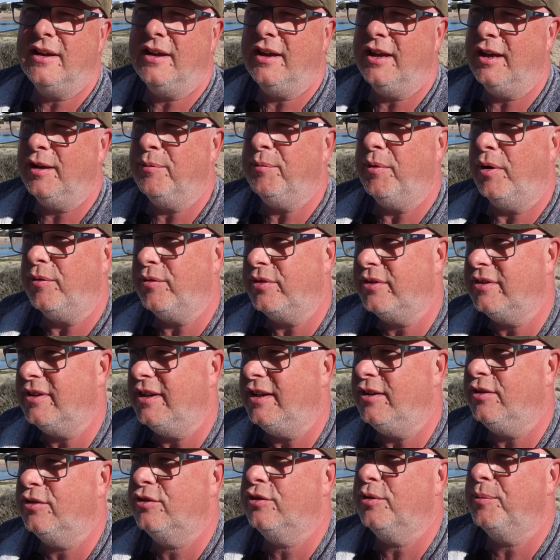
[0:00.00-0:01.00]

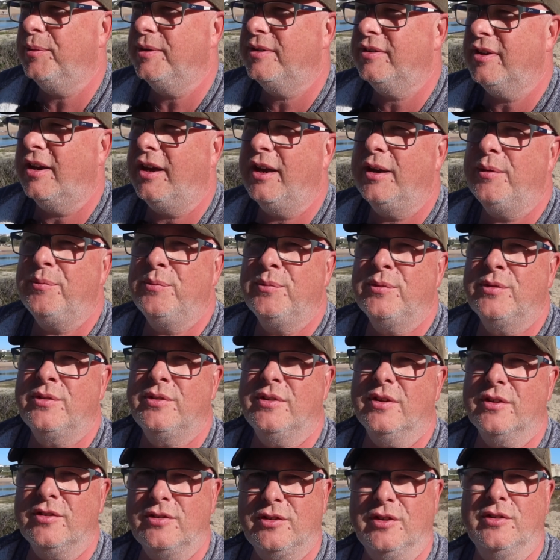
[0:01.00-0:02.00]
Obviously in summer
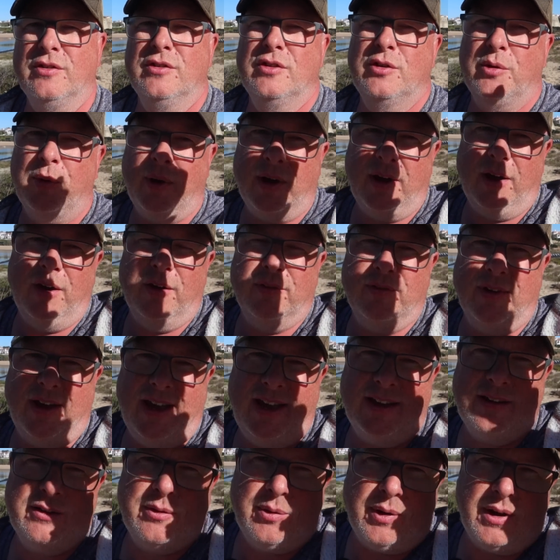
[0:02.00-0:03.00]
times the sun's quite
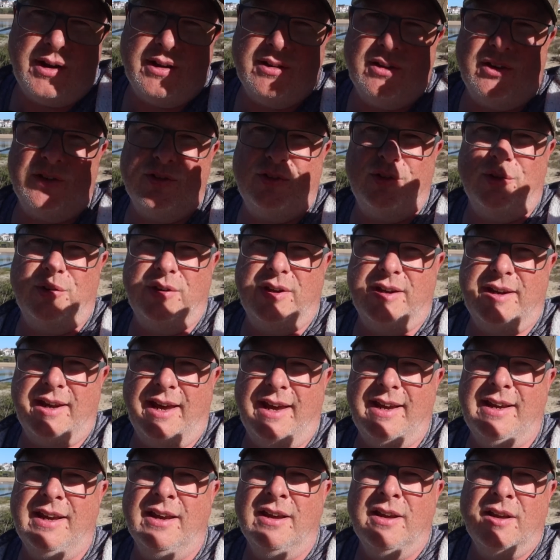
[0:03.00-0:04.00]
overhead quite a lot during the
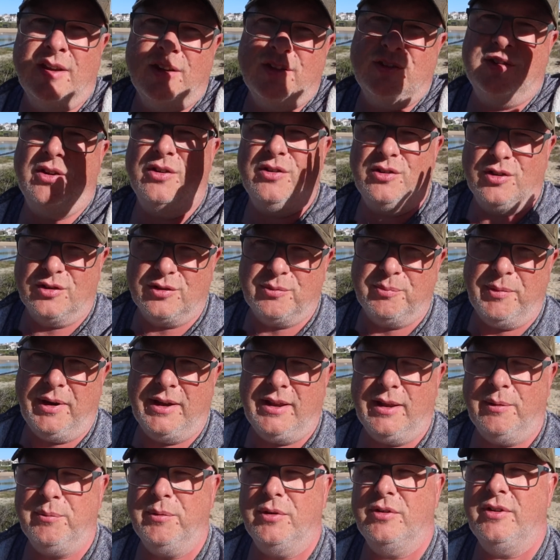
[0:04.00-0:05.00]
day, so it doesn't
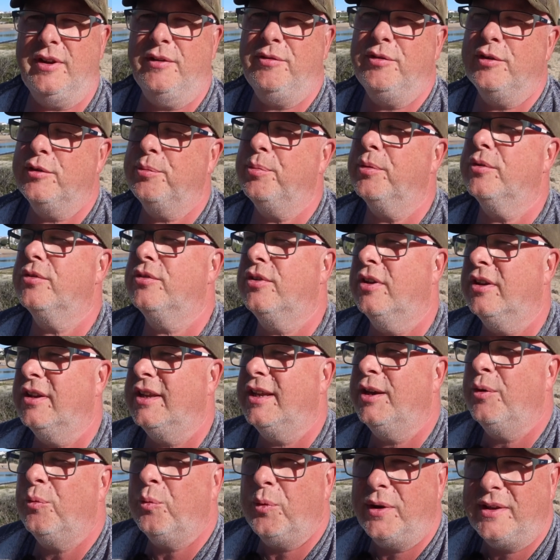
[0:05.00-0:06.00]
make that much difference, but
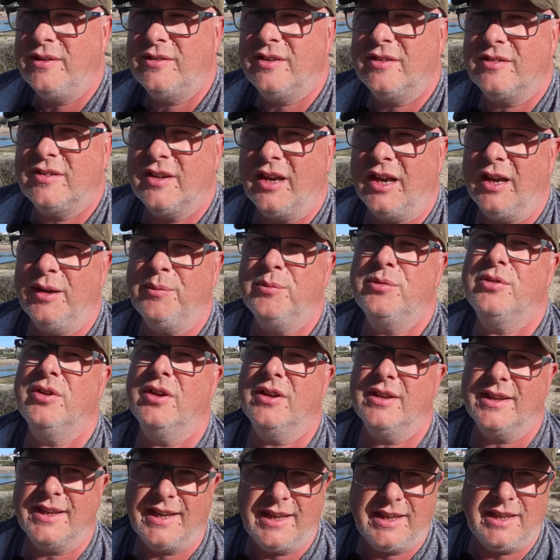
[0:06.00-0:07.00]
certainly in winter time,
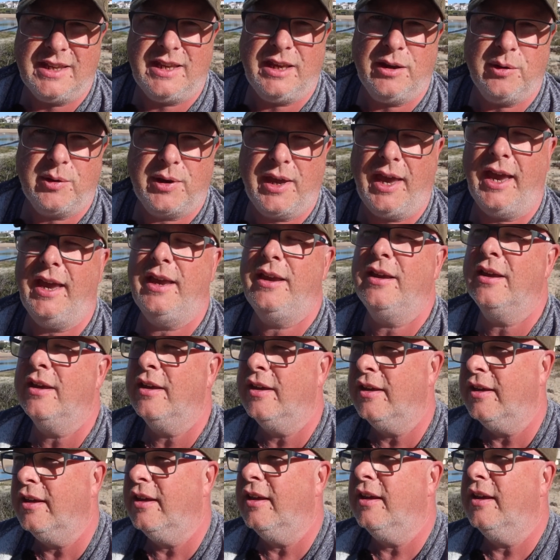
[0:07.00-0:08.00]
certainly in the UK,
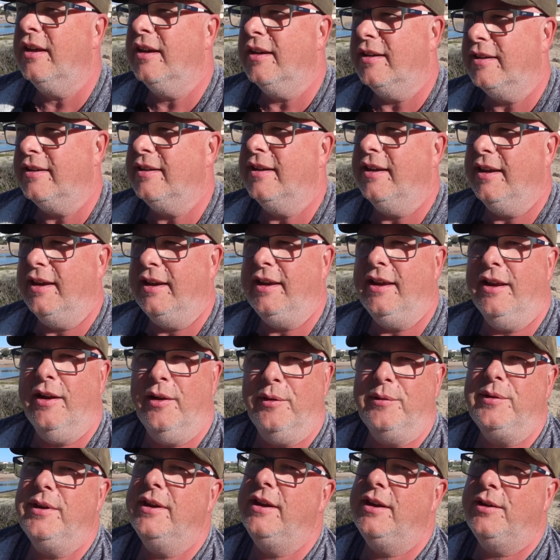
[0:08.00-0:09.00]
you
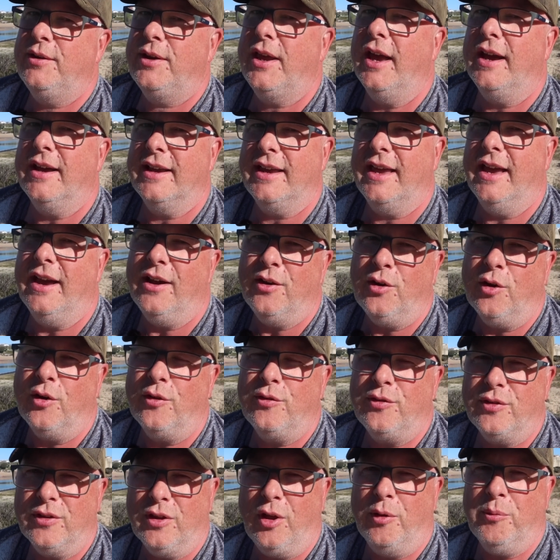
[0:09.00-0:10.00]
know, you can get an
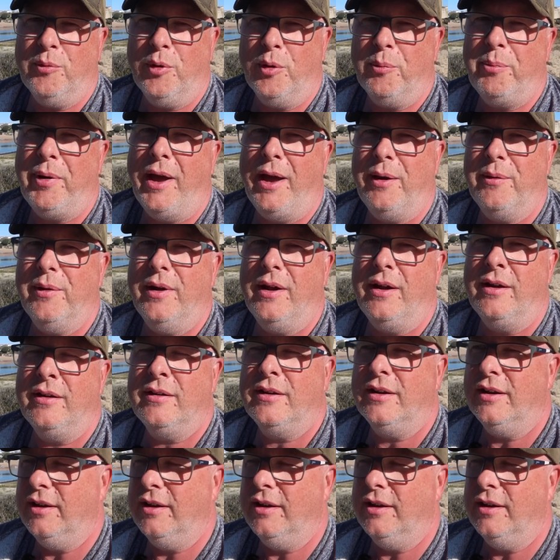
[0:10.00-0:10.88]
awful lot more power